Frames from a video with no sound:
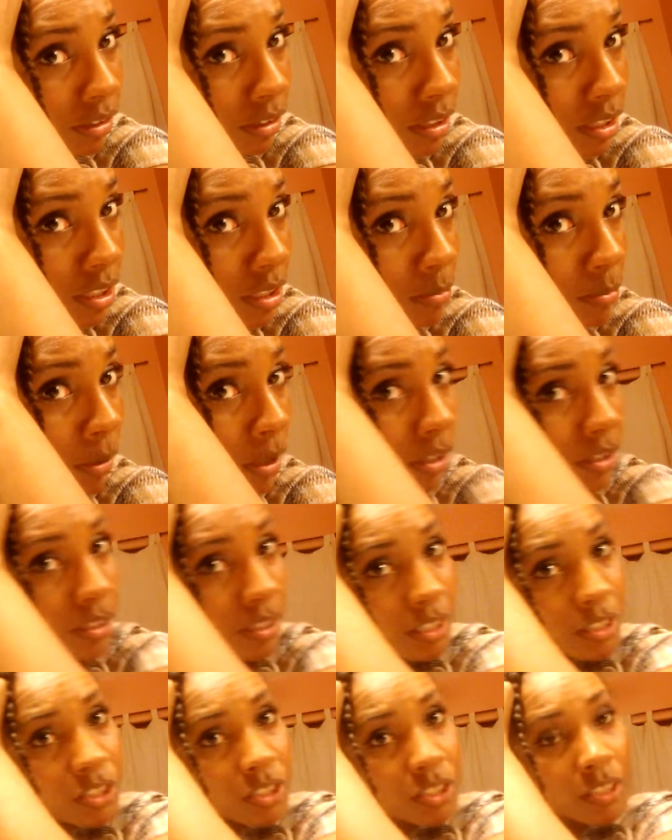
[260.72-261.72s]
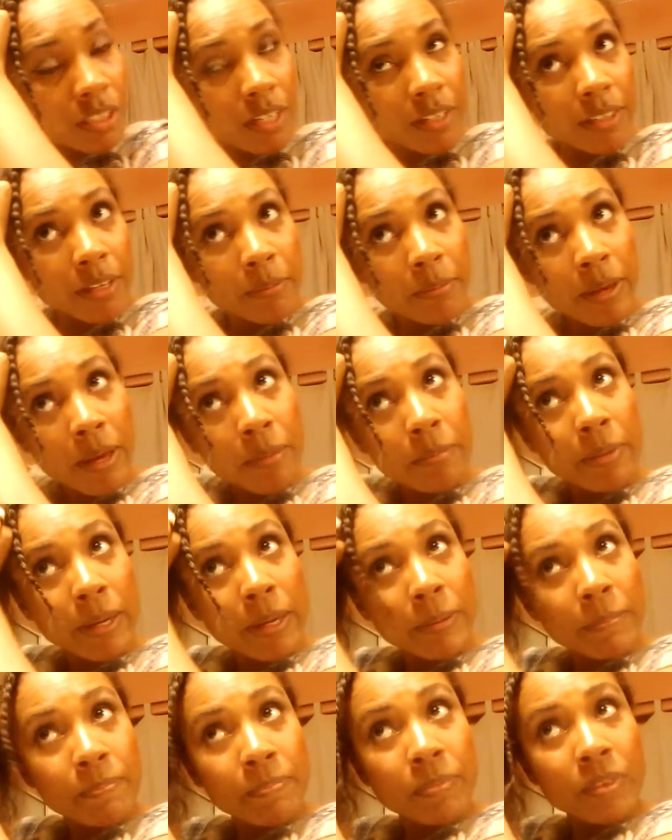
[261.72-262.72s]
this part section's not that bad,
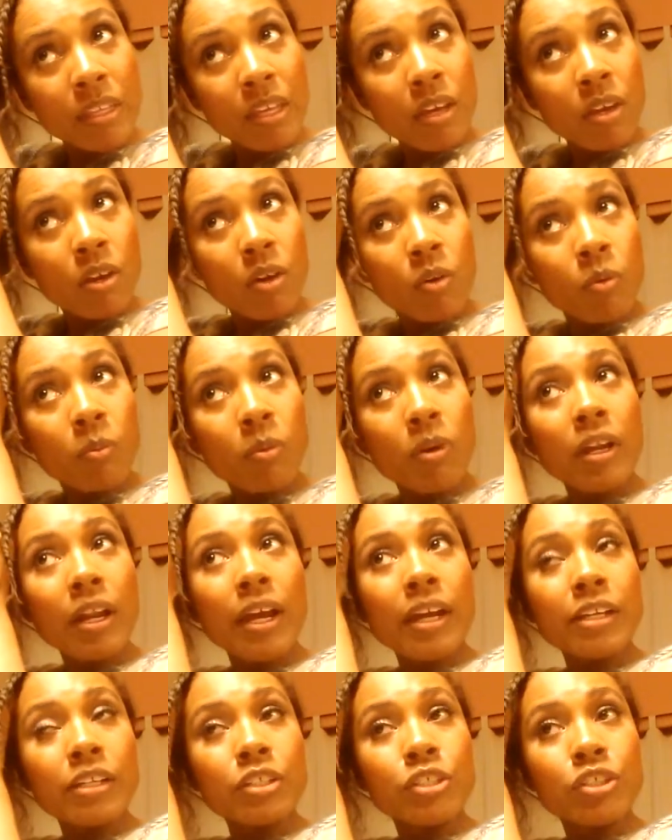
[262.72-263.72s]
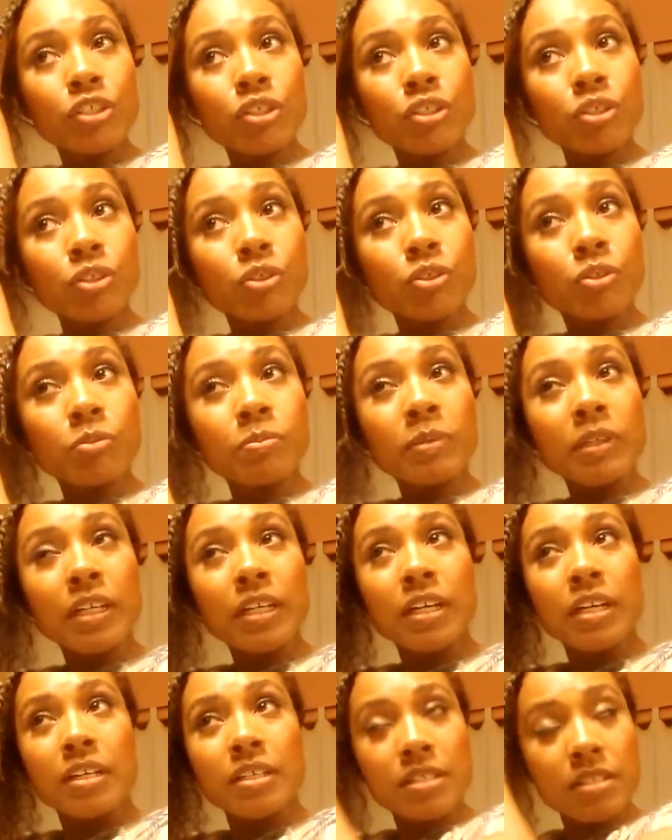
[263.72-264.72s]
but what I do
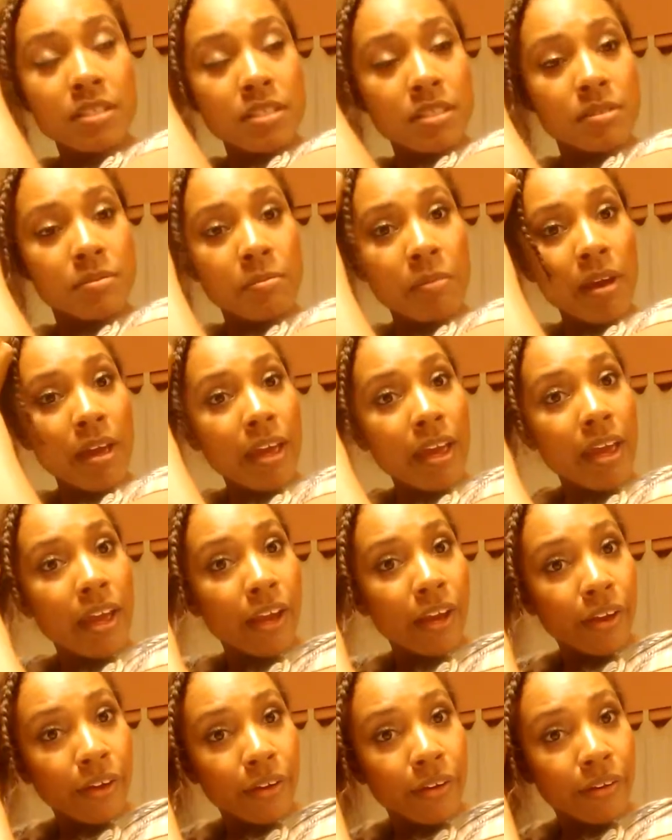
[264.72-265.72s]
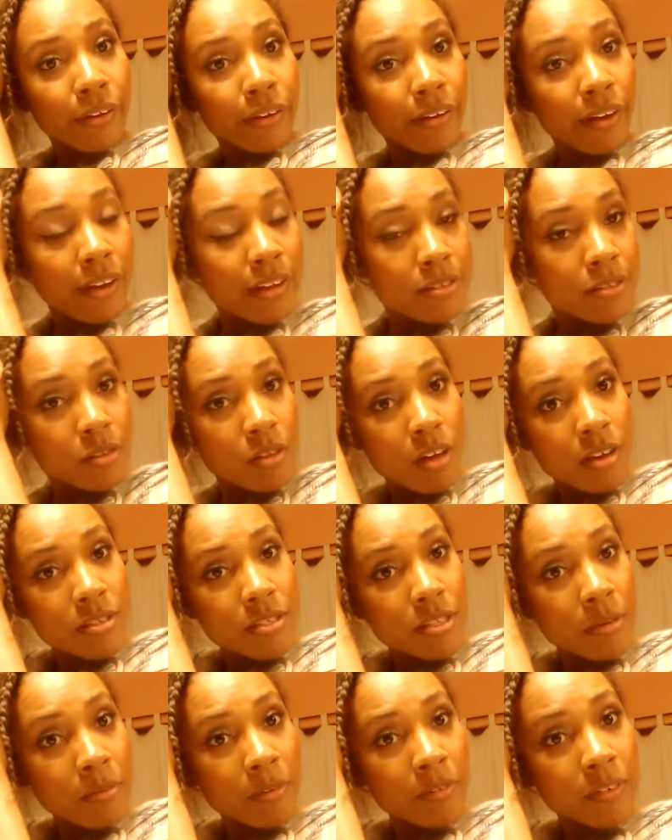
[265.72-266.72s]
because my hair has lost
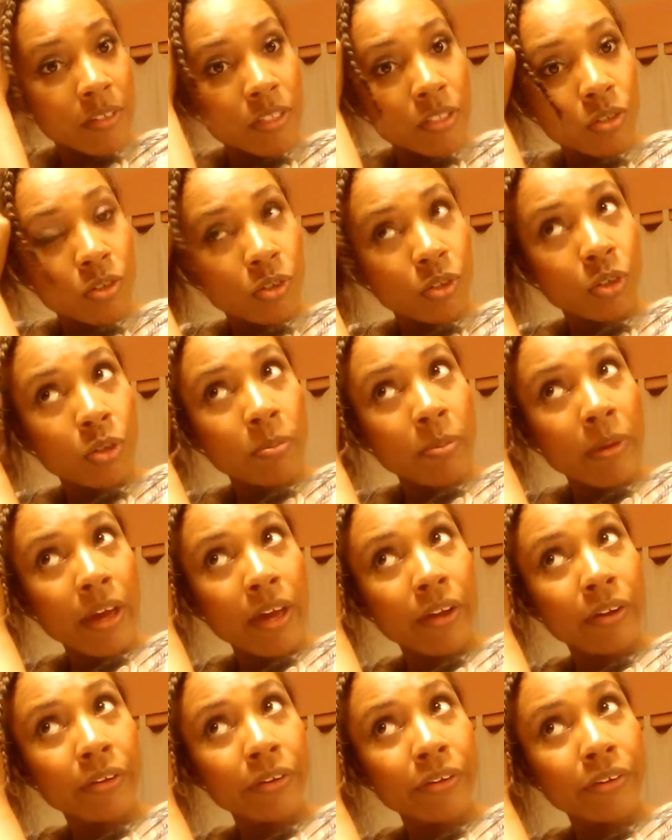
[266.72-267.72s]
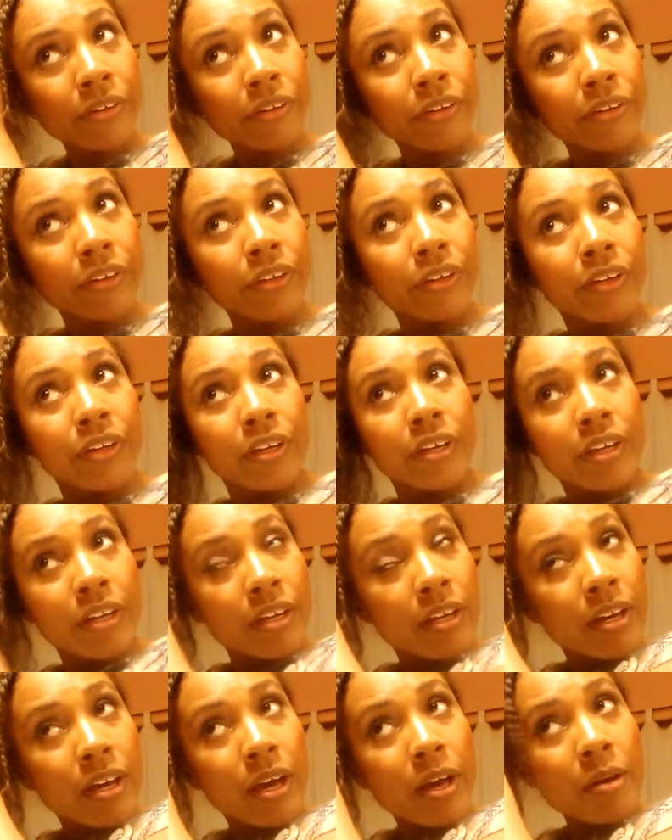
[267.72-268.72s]
some of its curl pattern,
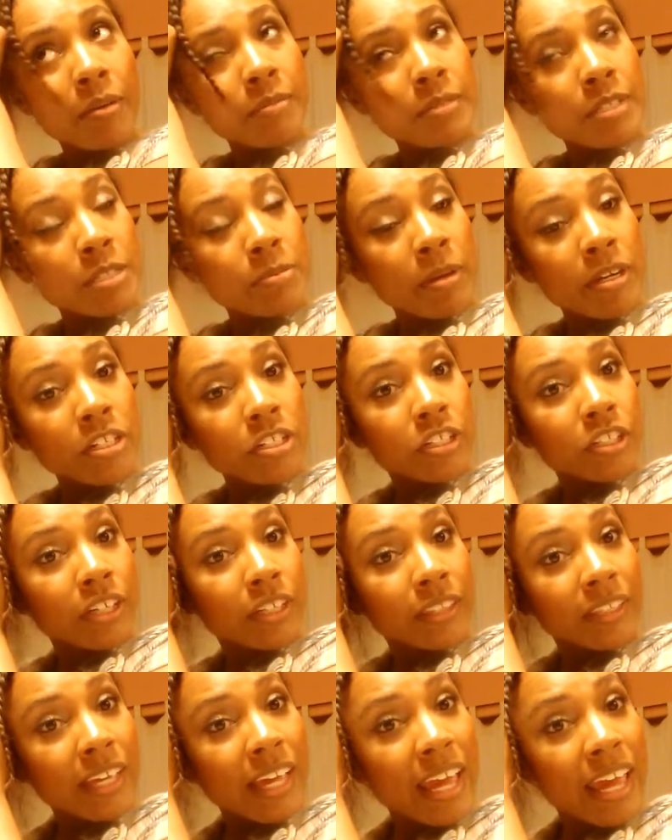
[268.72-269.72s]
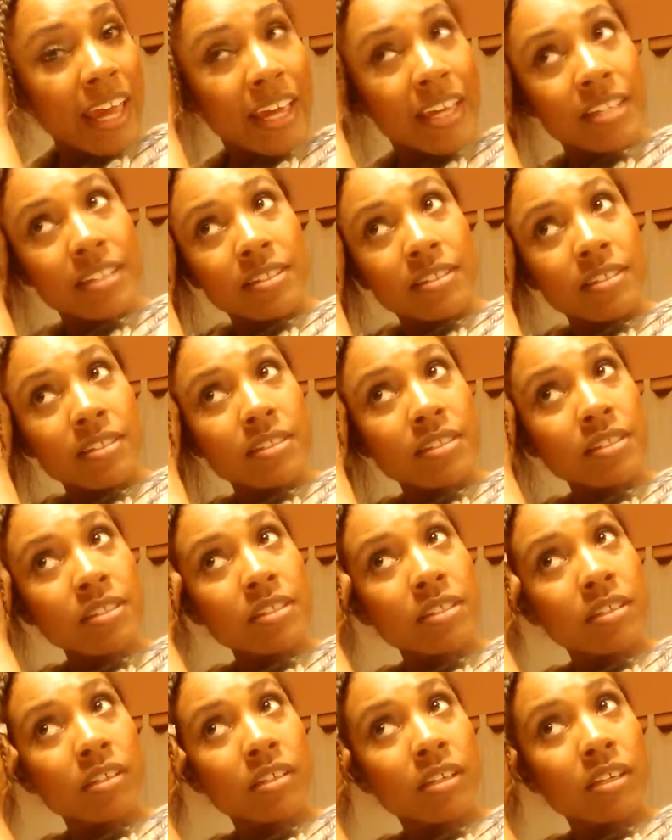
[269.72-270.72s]
um, especially at the ends,
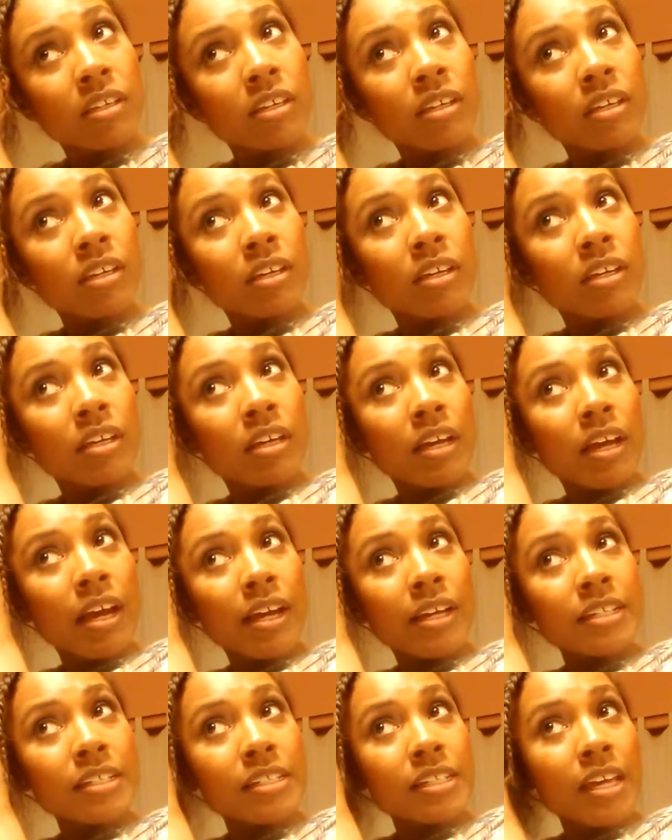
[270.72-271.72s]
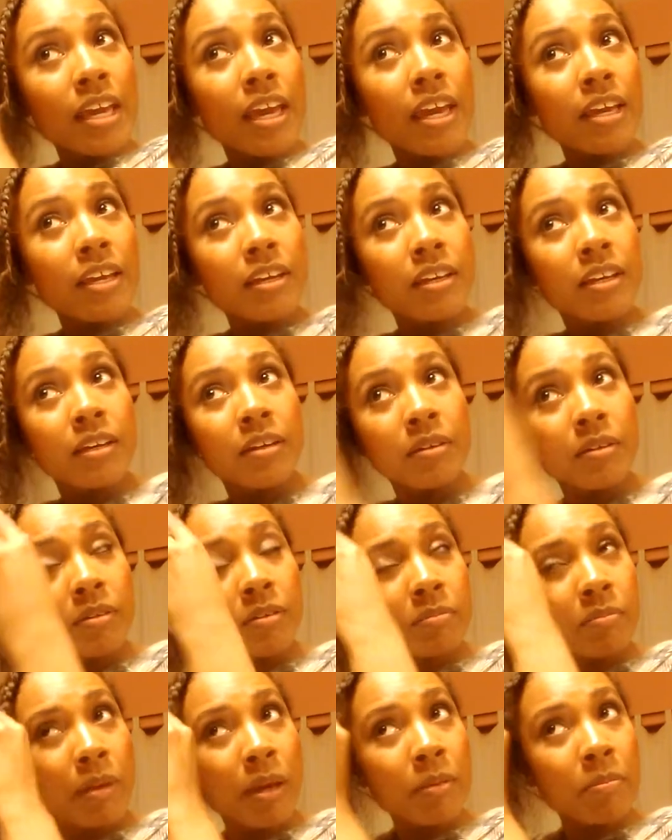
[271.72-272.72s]
I take
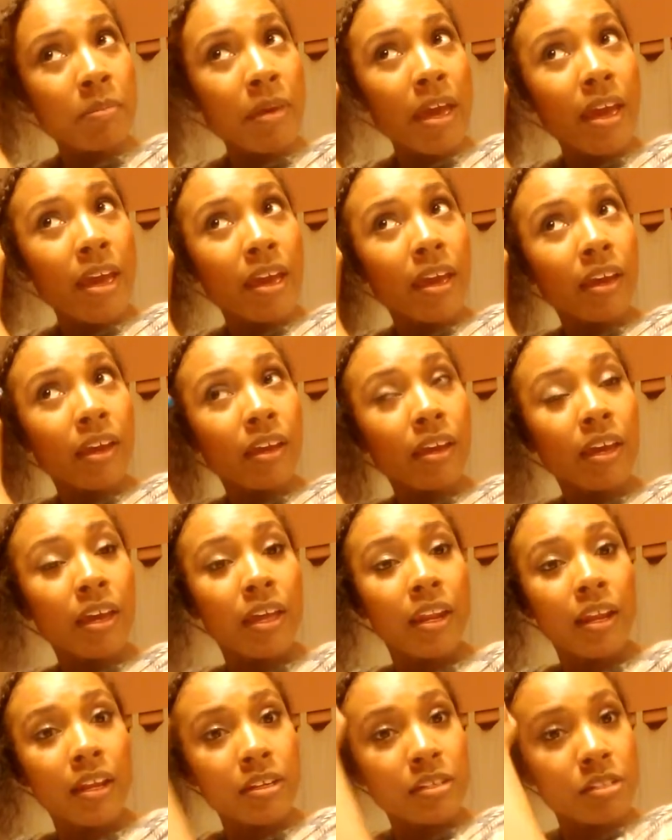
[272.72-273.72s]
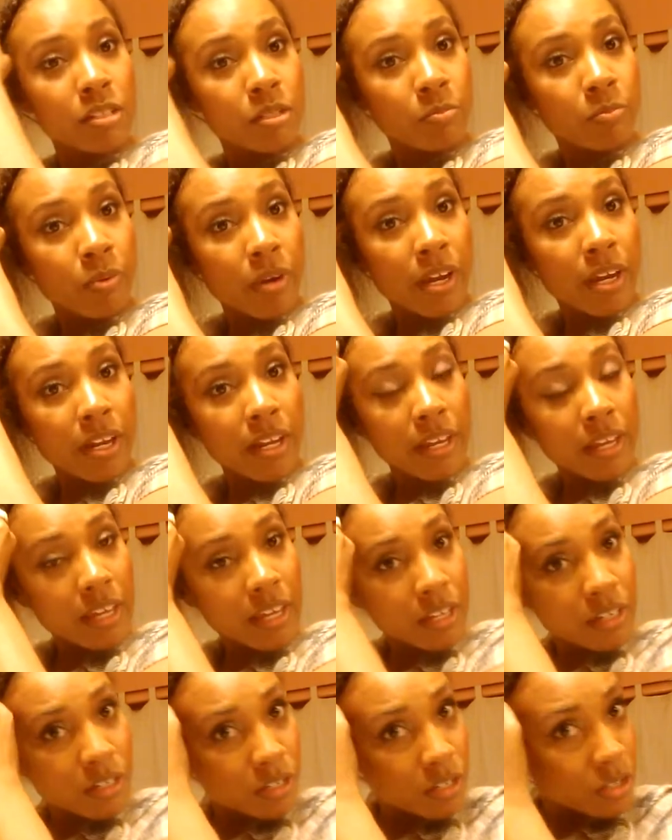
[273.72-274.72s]
my bang and I just braid it
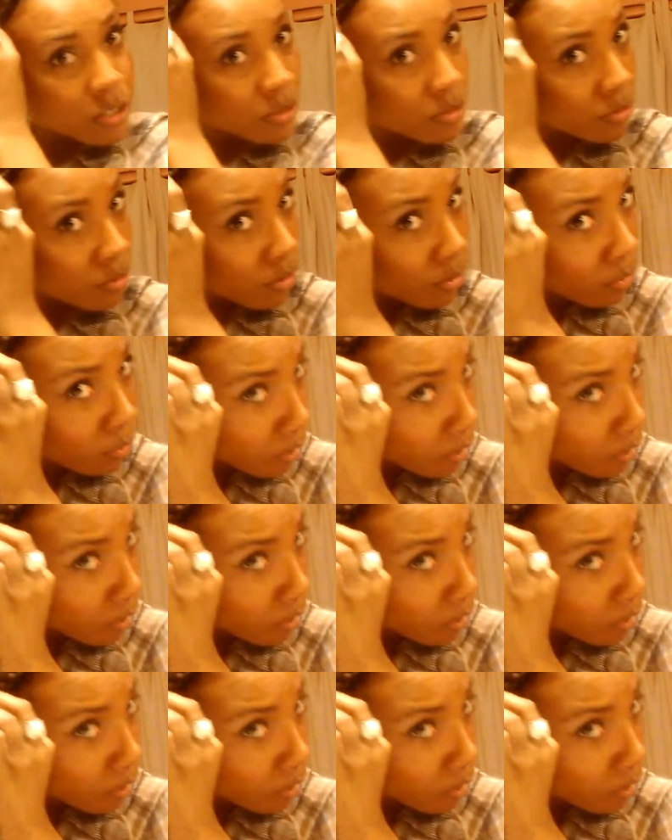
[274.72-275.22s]
into the